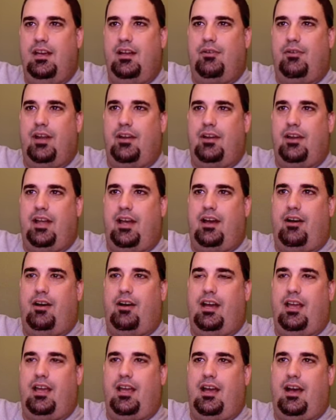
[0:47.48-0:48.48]
right now,
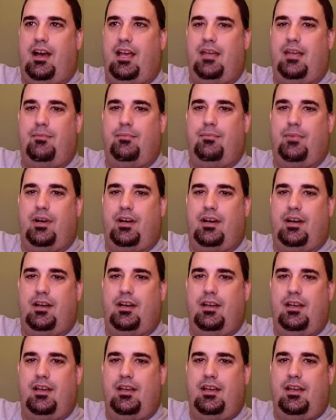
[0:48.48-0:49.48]
I, I am uh,
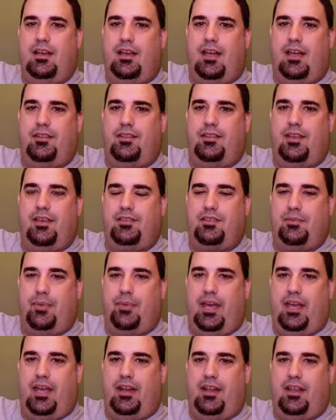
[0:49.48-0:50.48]

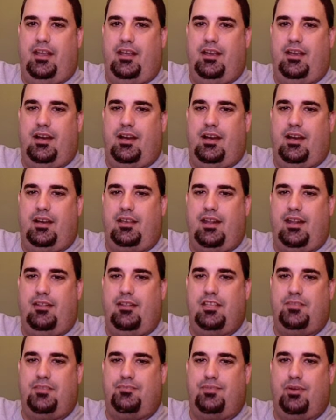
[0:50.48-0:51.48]
anticipating uh, getting
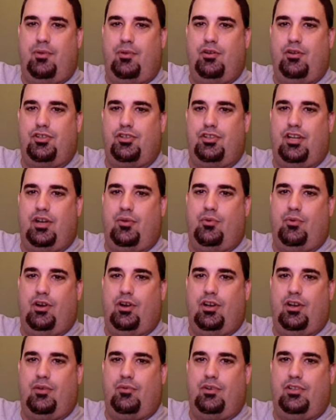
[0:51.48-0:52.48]
this promotion at
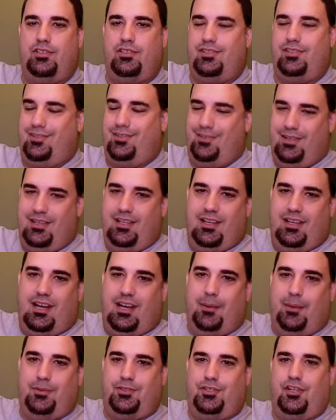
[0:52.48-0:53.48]
work, which
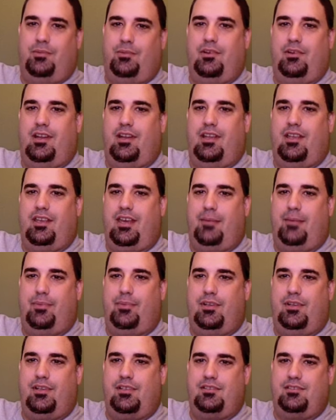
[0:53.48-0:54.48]
I'm sure I'm going to get
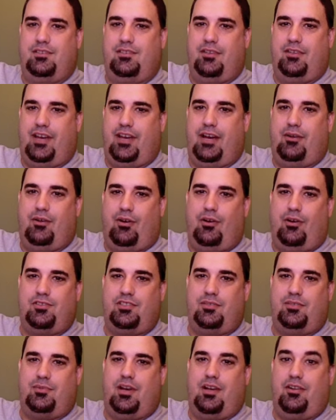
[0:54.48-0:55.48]
because of how
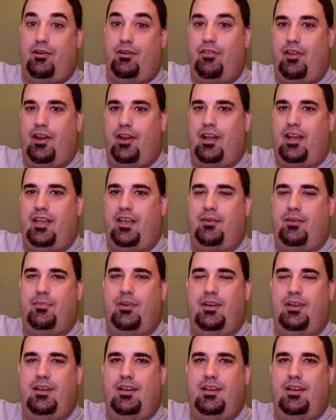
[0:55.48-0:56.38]
awesome I know that I am.